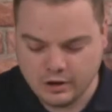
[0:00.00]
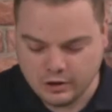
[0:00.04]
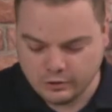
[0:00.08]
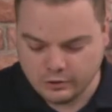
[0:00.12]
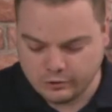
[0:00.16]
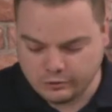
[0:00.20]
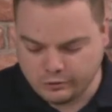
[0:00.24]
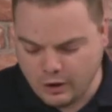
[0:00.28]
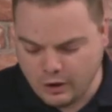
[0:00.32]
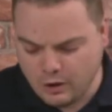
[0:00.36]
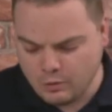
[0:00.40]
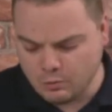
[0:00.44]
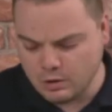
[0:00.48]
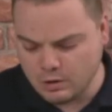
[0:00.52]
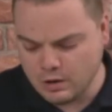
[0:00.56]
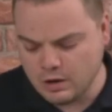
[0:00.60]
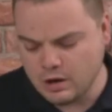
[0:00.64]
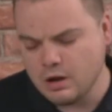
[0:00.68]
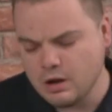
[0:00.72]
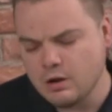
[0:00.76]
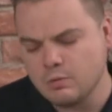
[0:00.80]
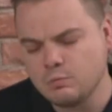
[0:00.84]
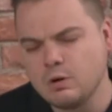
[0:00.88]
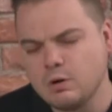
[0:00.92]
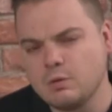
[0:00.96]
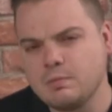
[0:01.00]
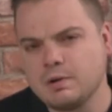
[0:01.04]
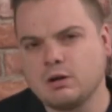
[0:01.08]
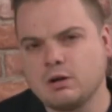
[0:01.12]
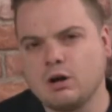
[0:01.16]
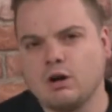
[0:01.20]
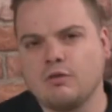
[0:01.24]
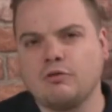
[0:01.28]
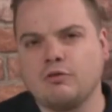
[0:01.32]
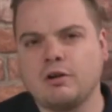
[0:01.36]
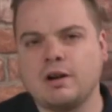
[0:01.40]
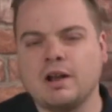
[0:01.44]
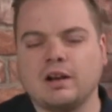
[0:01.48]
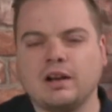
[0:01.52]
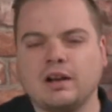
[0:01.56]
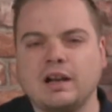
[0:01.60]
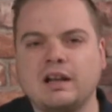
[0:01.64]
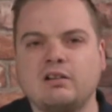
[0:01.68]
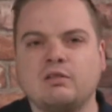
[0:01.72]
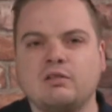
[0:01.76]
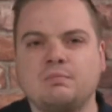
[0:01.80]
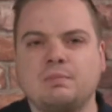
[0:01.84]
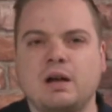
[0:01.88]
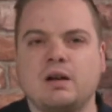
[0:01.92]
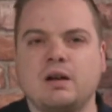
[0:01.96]
So, we'll be covering a
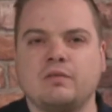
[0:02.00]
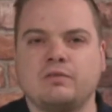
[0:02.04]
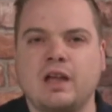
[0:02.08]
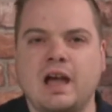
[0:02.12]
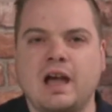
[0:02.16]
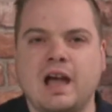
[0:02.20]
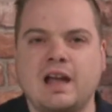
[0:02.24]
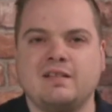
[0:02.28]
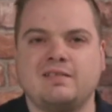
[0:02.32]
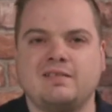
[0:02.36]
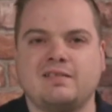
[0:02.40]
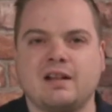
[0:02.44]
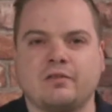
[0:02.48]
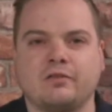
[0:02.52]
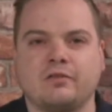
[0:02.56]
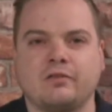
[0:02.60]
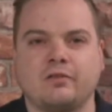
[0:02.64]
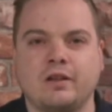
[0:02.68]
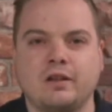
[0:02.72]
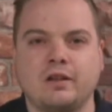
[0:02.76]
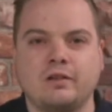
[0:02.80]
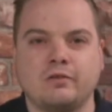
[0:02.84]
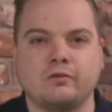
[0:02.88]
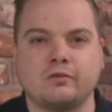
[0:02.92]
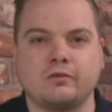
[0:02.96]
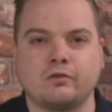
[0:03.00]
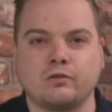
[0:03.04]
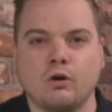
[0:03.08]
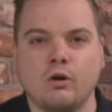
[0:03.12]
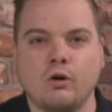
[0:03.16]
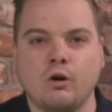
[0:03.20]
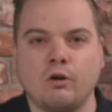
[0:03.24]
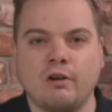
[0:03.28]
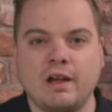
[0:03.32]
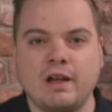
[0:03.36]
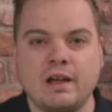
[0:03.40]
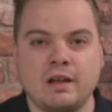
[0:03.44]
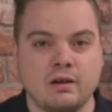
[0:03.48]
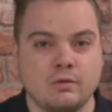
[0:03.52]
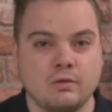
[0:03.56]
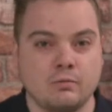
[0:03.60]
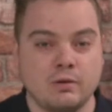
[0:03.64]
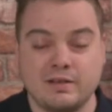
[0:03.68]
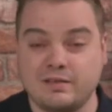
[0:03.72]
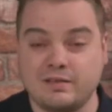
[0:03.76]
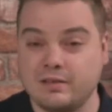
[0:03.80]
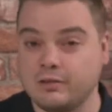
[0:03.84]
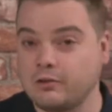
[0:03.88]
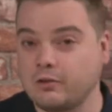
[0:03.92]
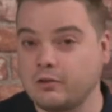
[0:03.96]
little bit of the HST story,
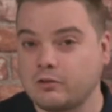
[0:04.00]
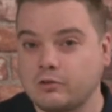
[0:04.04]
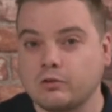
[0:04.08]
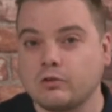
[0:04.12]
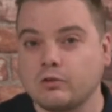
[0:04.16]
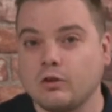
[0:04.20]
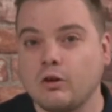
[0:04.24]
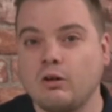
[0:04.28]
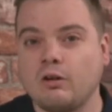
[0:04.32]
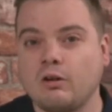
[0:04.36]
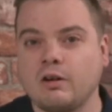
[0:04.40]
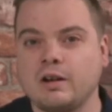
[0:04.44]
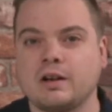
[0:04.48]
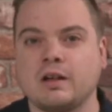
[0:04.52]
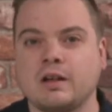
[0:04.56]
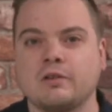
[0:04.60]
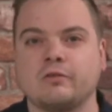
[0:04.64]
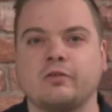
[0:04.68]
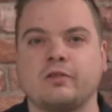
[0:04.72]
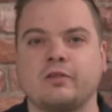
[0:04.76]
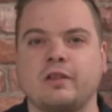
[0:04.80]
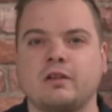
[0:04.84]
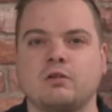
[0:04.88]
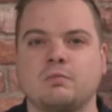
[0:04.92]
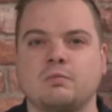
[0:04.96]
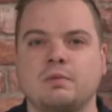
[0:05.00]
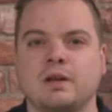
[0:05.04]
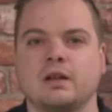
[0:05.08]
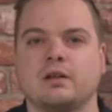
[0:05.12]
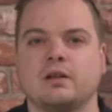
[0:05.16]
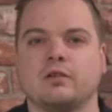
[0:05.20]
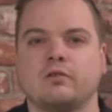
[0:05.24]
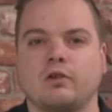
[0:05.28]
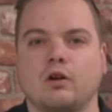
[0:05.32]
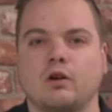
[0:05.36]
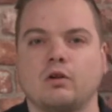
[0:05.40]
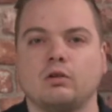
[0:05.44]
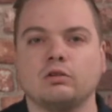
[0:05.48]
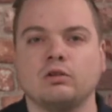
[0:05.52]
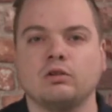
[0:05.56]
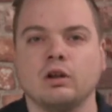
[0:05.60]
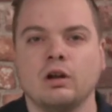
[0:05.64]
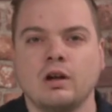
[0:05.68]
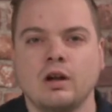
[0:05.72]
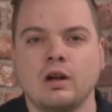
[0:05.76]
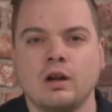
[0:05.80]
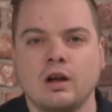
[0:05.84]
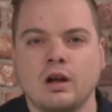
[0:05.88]
which is a story that's still being told.